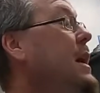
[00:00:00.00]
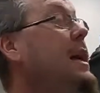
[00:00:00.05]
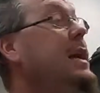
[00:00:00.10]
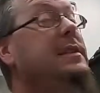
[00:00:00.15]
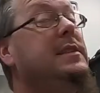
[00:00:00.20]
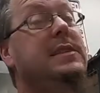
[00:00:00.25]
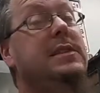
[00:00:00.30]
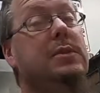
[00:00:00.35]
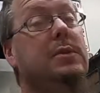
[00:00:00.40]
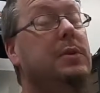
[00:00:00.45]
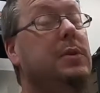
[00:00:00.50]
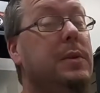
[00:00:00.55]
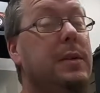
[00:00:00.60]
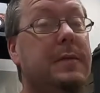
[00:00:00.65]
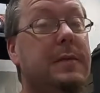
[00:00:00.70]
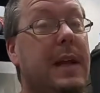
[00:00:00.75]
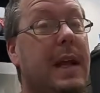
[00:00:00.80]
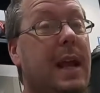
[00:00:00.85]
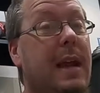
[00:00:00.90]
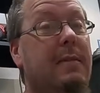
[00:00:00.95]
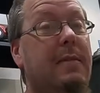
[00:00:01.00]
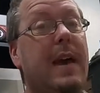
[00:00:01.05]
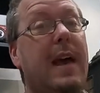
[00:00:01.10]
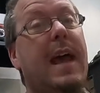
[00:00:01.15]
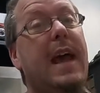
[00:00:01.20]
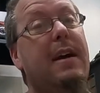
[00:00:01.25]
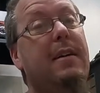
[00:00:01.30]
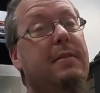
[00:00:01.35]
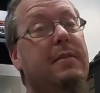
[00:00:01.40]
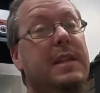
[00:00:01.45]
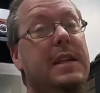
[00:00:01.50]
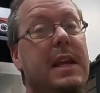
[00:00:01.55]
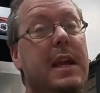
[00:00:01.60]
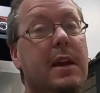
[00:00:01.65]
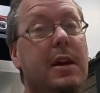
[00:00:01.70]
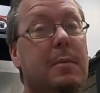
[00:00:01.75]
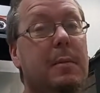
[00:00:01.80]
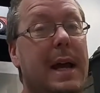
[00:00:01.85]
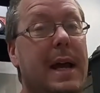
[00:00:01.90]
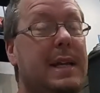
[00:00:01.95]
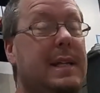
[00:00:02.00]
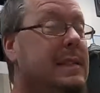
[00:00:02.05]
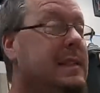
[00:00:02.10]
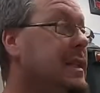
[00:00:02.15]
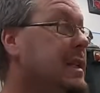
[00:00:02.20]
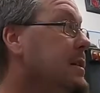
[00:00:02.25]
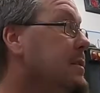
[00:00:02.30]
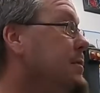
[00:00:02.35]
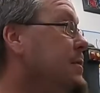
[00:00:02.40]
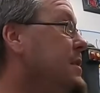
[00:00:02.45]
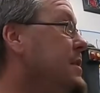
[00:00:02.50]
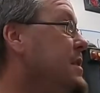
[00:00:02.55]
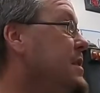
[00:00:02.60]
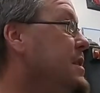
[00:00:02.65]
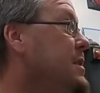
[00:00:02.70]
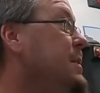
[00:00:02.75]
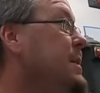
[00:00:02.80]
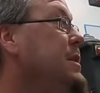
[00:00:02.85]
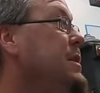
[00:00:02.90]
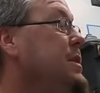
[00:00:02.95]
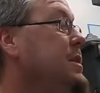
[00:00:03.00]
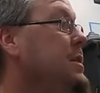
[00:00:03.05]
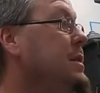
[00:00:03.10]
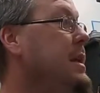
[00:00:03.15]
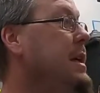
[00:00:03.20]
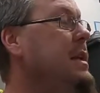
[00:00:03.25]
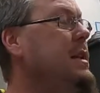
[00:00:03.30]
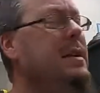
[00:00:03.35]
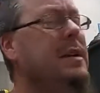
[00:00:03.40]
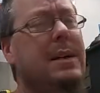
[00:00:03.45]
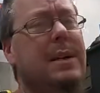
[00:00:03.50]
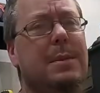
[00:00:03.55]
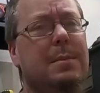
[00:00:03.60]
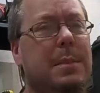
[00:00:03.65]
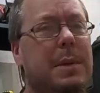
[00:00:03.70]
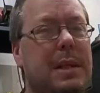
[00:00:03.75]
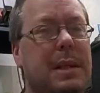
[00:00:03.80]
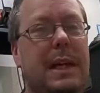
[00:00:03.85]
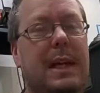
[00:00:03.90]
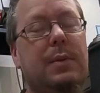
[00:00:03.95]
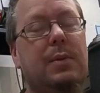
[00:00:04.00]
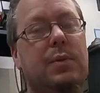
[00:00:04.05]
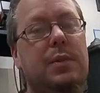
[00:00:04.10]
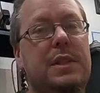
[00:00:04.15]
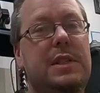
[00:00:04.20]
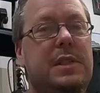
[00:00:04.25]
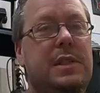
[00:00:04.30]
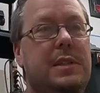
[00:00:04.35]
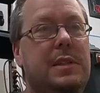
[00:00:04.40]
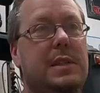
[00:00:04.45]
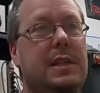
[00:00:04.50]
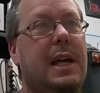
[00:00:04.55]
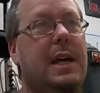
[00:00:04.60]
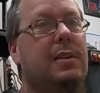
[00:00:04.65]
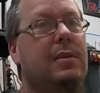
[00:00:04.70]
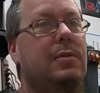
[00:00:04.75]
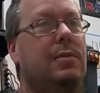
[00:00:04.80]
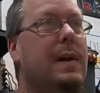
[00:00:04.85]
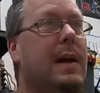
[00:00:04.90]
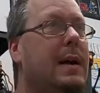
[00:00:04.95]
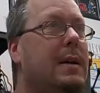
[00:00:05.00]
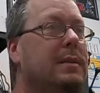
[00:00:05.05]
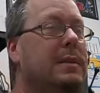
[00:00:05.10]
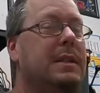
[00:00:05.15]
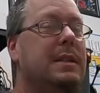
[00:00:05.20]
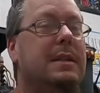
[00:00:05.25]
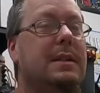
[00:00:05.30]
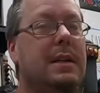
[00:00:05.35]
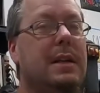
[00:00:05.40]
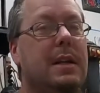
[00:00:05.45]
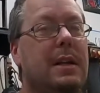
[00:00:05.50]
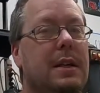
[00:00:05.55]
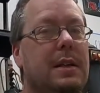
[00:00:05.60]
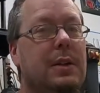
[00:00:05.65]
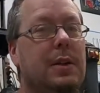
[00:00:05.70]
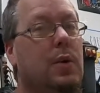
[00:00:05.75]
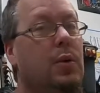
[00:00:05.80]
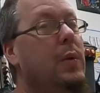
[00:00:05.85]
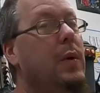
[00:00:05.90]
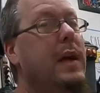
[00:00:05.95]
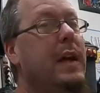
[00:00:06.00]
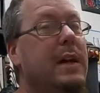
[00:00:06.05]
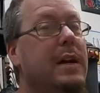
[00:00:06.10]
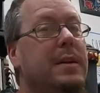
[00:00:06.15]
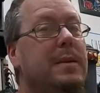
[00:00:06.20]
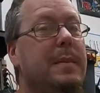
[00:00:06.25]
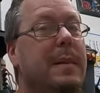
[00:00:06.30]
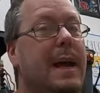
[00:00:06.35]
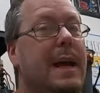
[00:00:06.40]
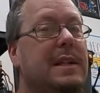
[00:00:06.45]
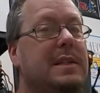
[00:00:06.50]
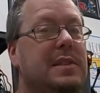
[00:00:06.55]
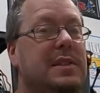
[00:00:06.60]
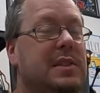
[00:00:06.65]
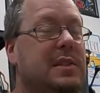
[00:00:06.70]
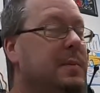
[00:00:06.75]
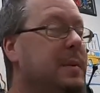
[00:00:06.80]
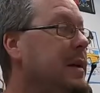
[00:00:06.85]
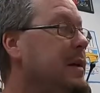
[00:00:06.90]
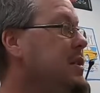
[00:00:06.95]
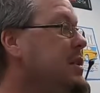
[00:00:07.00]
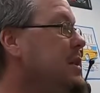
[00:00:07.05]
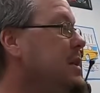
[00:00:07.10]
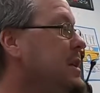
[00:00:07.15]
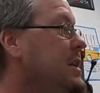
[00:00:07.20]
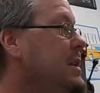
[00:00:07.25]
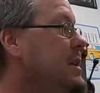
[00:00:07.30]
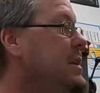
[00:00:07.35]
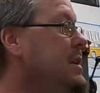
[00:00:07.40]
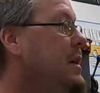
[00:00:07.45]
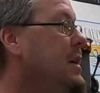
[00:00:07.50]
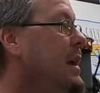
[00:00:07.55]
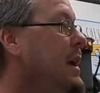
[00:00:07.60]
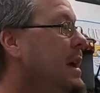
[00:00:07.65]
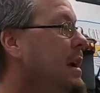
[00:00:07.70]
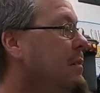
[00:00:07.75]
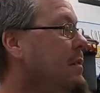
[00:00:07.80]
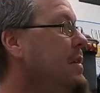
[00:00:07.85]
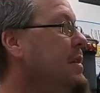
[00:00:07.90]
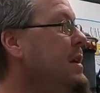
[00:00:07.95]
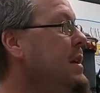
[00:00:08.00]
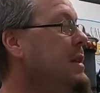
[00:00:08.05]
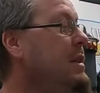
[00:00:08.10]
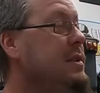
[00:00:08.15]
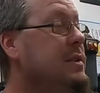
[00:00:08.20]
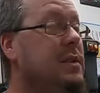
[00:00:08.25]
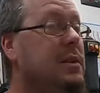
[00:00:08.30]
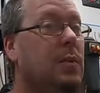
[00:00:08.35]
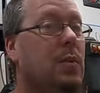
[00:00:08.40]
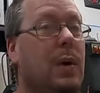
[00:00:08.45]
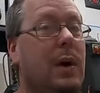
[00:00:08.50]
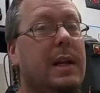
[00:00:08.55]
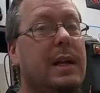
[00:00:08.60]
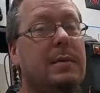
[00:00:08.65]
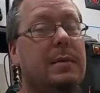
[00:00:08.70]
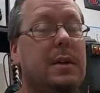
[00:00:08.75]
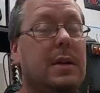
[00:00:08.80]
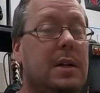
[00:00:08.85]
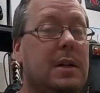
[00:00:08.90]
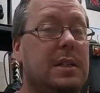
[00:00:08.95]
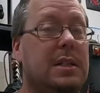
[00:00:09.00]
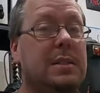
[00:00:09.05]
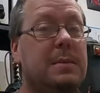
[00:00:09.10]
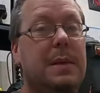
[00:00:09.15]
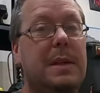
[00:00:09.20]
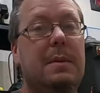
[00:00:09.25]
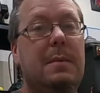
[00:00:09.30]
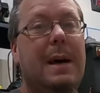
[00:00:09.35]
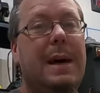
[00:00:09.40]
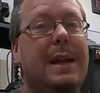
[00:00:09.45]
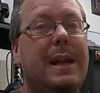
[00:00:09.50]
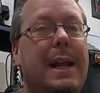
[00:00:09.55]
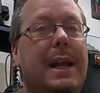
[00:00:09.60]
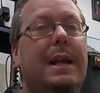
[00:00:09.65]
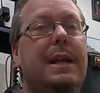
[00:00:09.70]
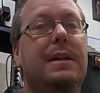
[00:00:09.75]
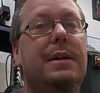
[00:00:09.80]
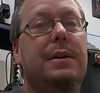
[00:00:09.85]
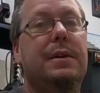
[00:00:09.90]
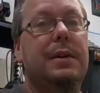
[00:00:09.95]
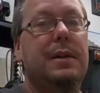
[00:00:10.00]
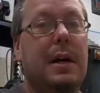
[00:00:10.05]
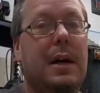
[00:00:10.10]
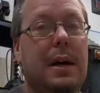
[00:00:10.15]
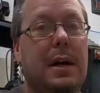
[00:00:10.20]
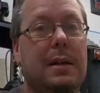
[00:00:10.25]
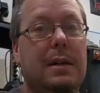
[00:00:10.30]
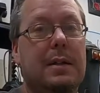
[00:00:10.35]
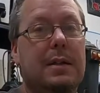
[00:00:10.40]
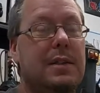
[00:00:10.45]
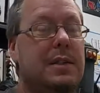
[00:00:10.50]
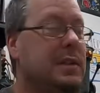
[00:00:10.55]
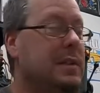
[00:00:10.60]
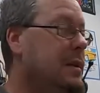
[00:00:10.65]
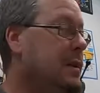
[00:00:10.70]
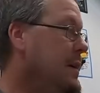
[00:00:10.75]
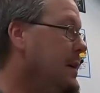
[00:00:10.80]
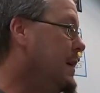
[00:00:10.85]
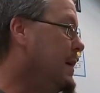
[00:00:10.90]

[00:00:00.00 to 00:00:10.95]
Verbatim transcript: I still don't even have half the airbags set up for the suspension on it. But like we'll just kind of round it. The whole airbag suspension, everything is going to wind up costing me about eight hundred dollars.